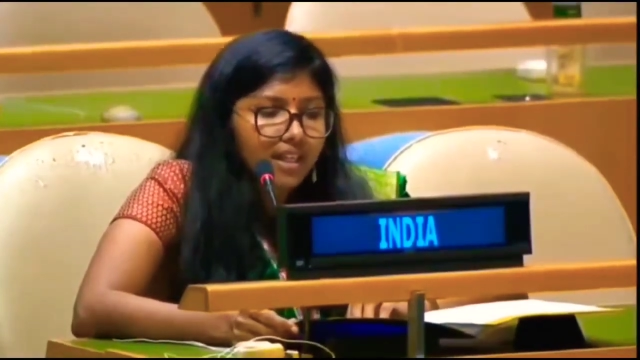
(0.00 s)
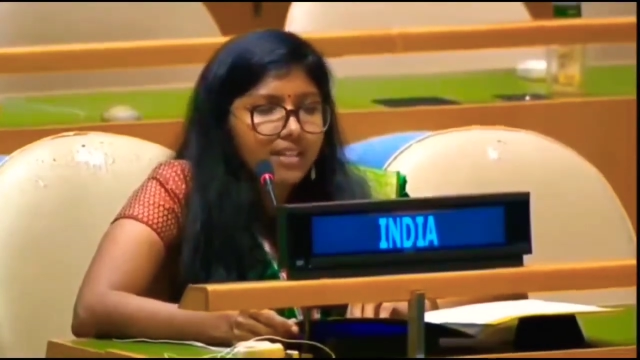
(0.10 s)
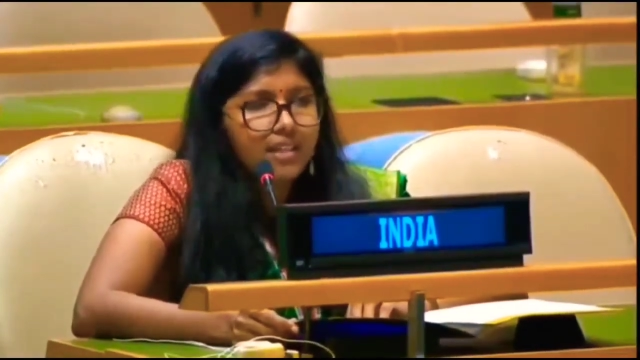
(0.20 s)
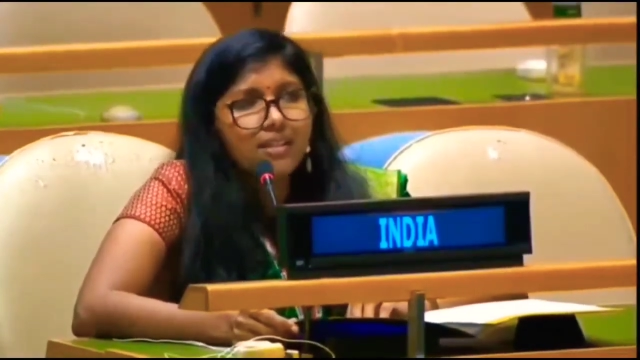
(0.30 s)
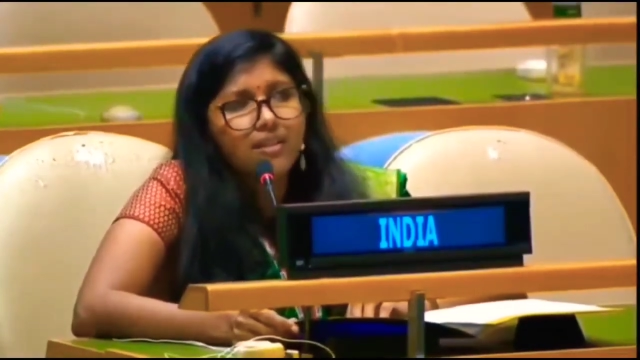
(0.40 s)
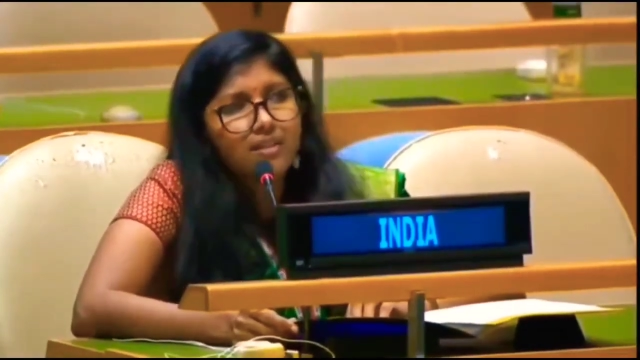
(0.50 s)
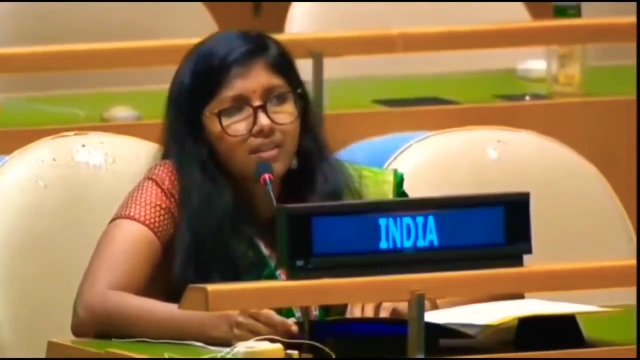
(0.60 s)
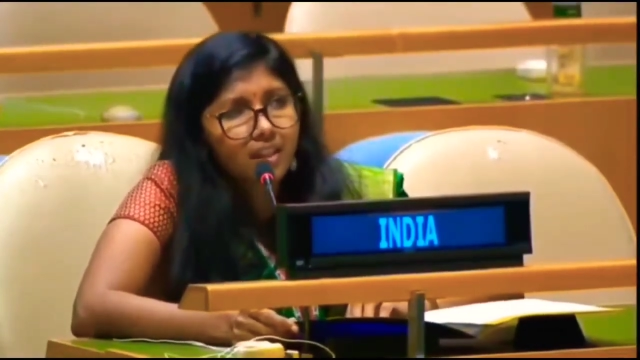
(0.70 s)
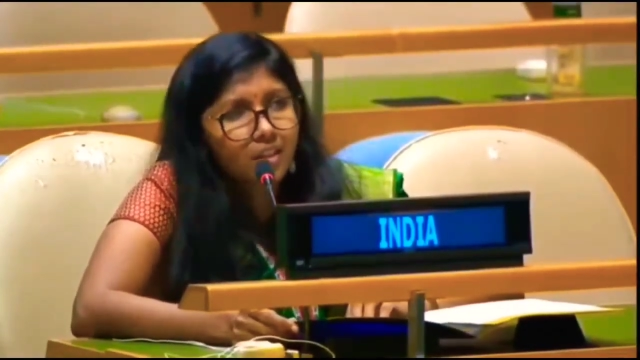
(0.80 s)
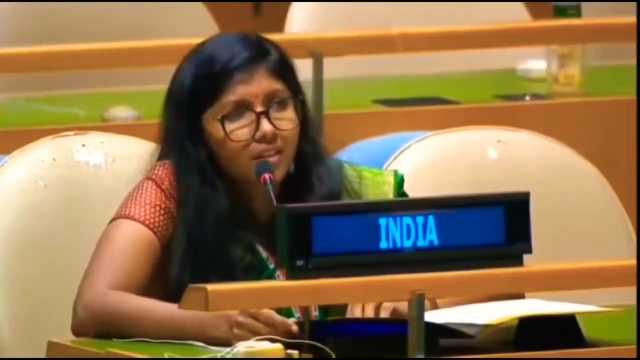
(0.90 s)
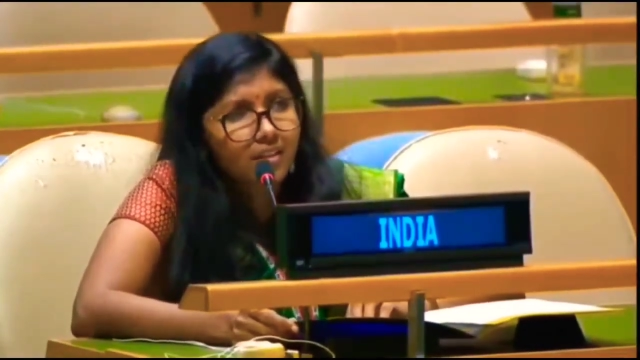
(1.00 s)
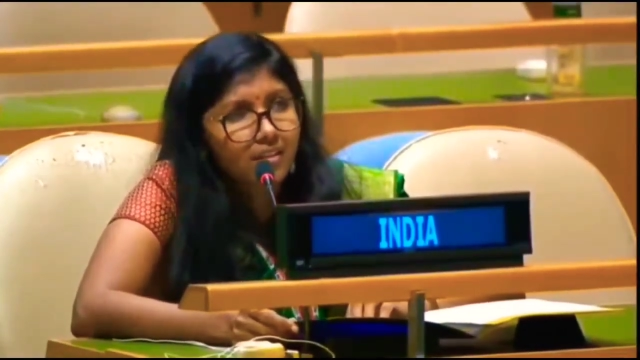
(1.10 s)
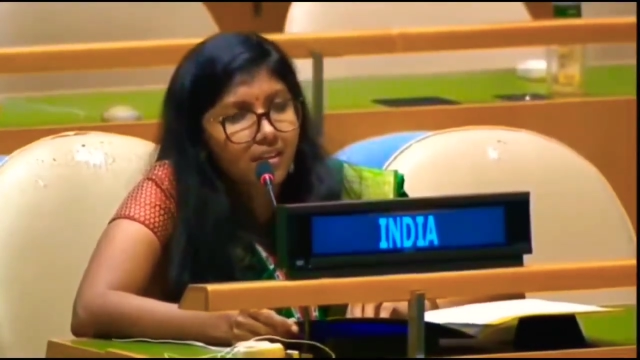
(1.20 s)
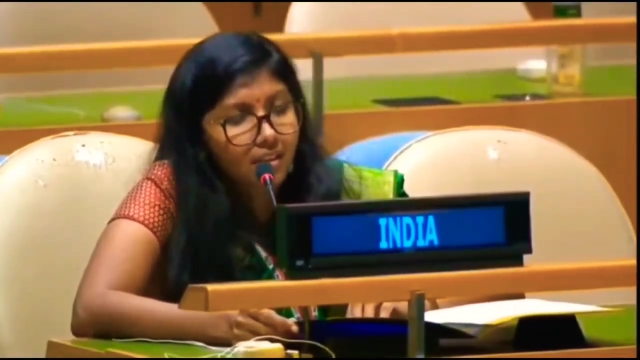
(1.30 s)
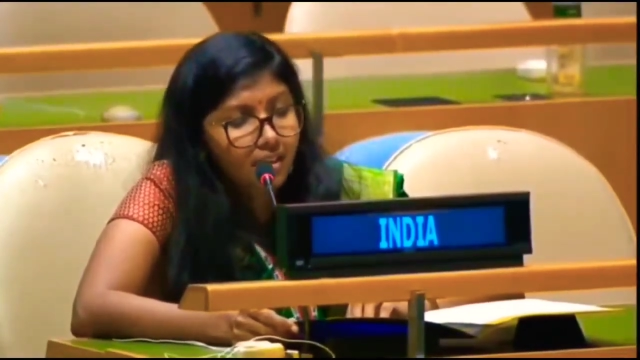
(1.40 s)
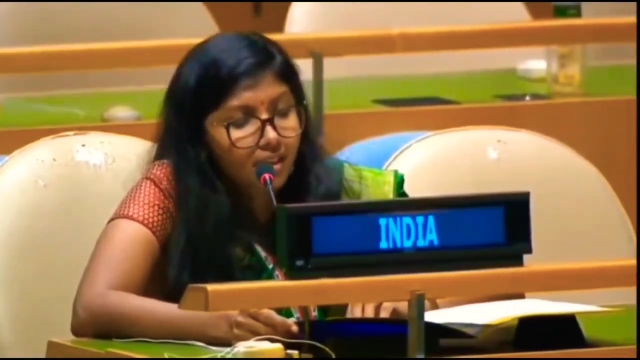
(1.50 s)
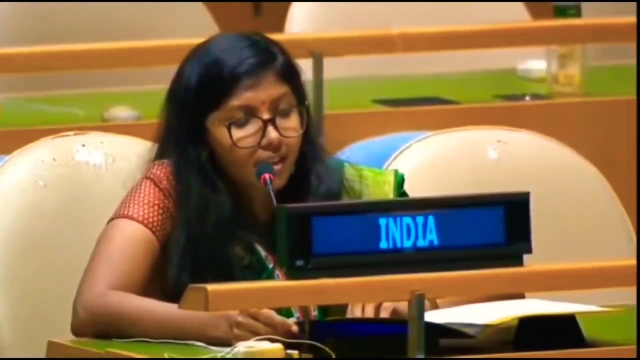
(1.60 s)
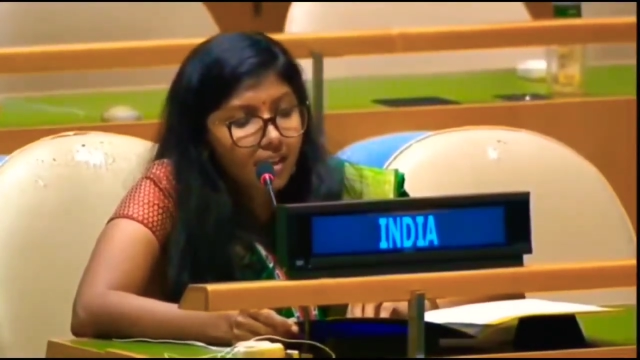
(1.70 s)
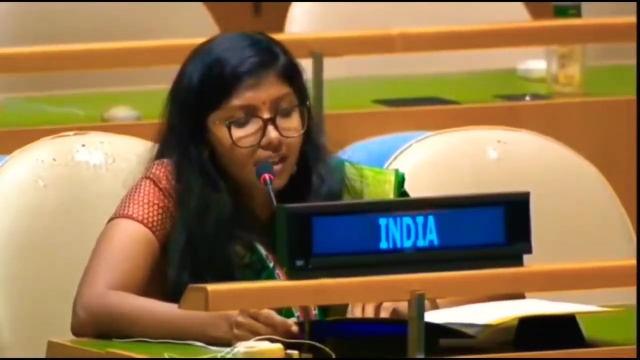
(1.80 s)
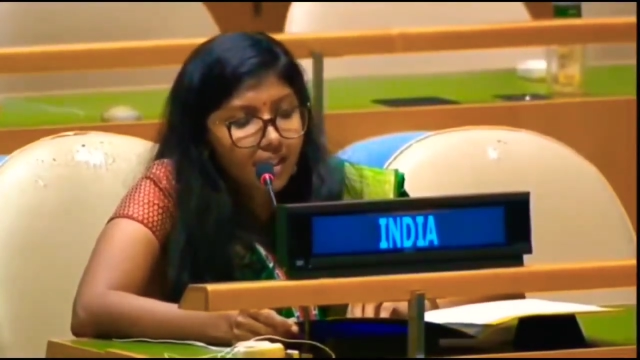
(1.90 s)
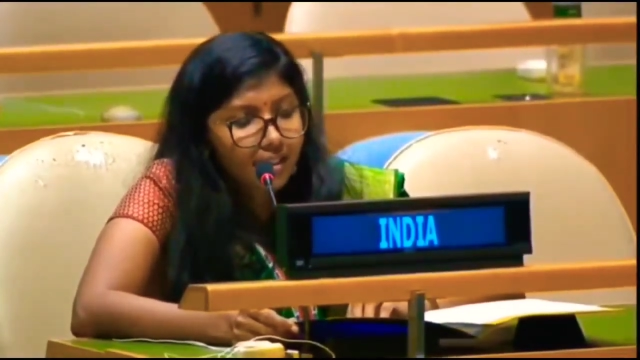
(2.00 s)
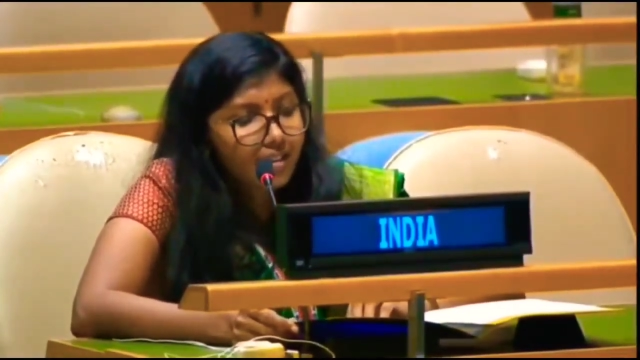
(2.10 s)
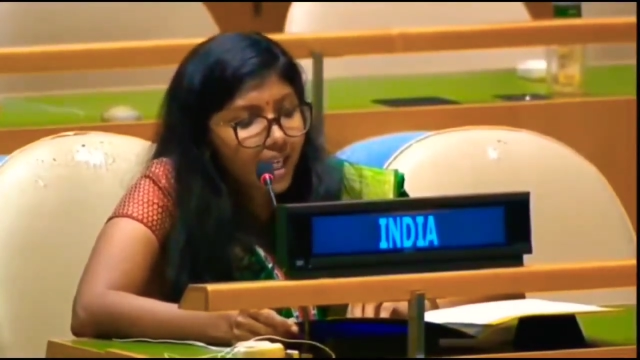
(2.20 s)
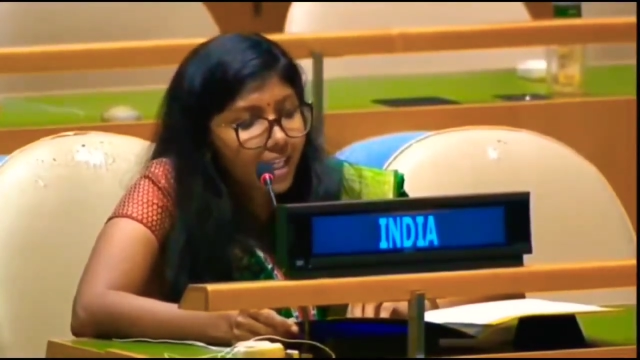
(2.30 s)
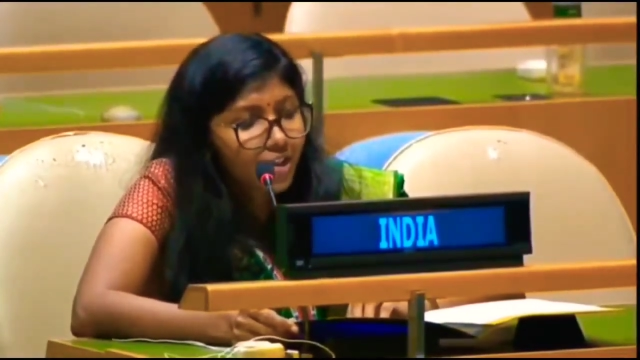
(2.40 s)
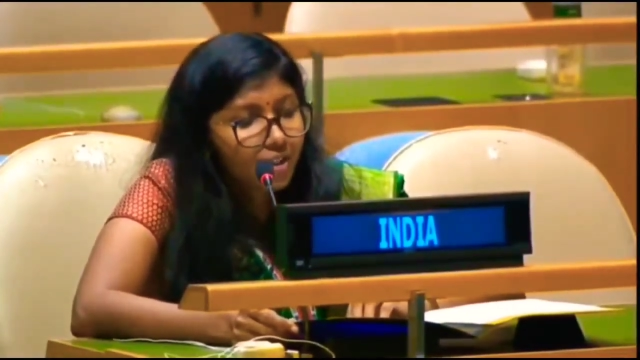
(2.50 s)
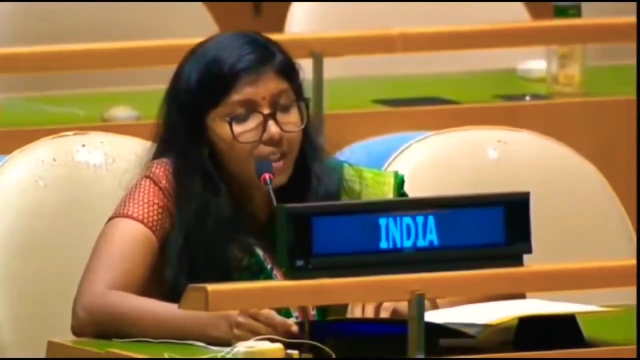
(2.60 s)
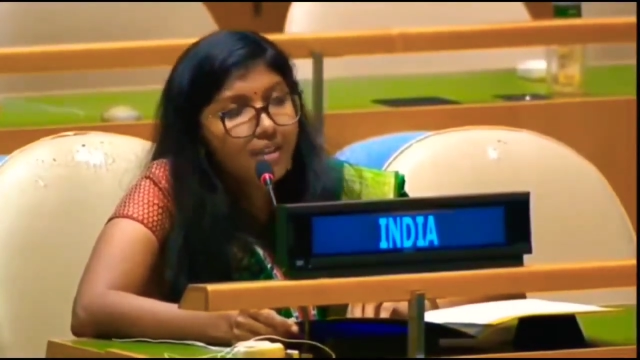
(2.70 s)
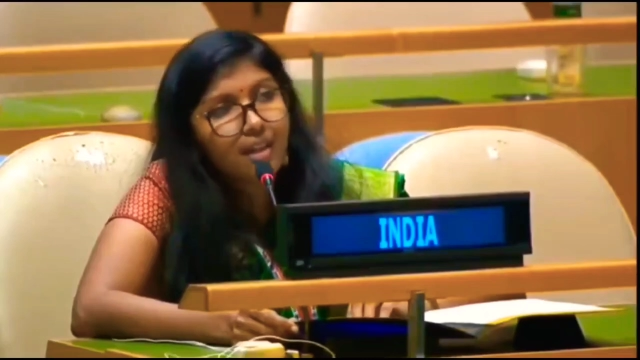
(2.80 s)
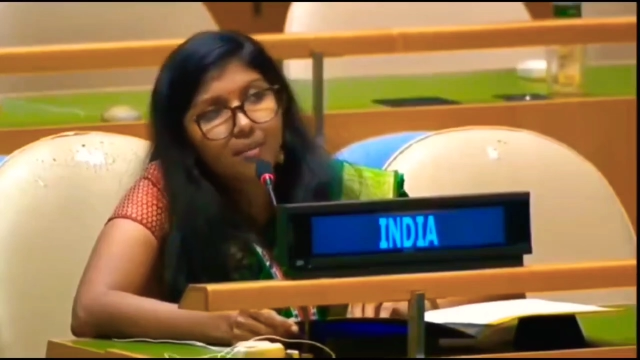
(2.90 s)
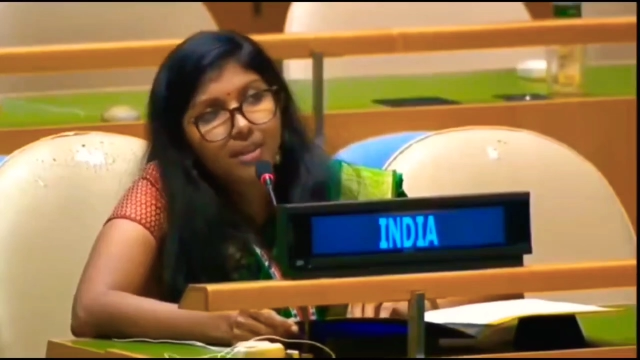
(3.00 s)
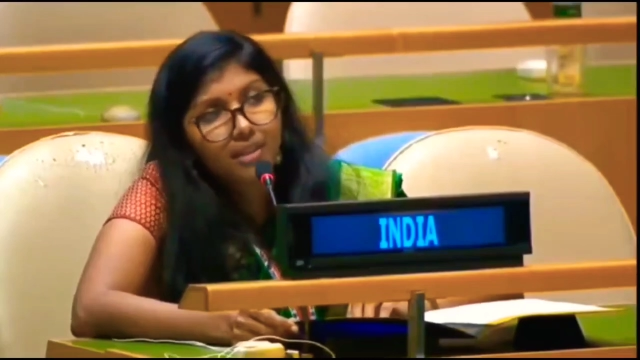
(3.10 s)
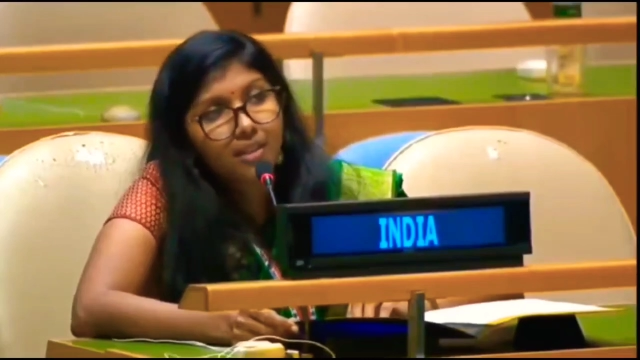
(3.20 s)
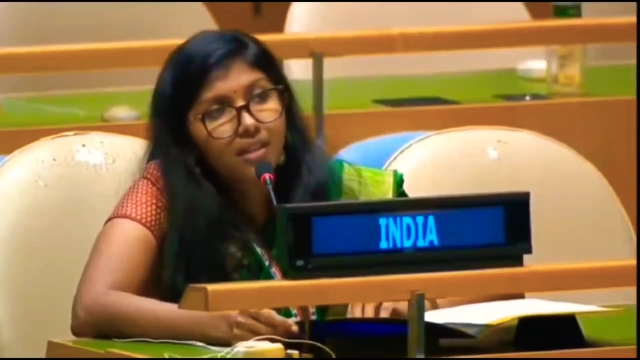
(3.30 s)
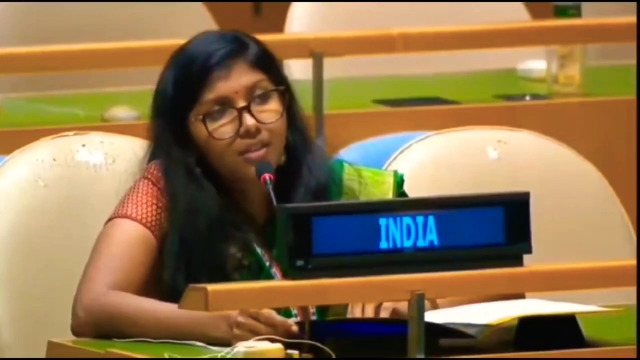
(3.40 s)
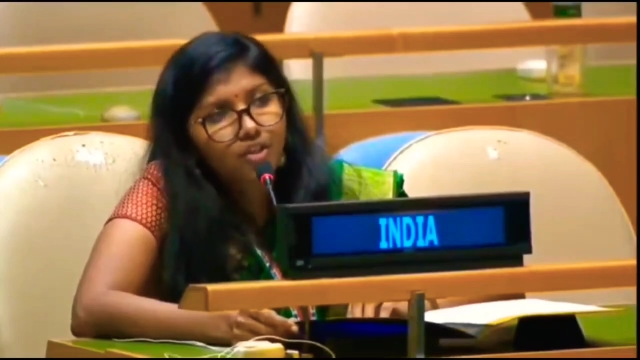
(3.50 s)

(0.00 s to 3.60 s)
It is ridiculous that a nation that committed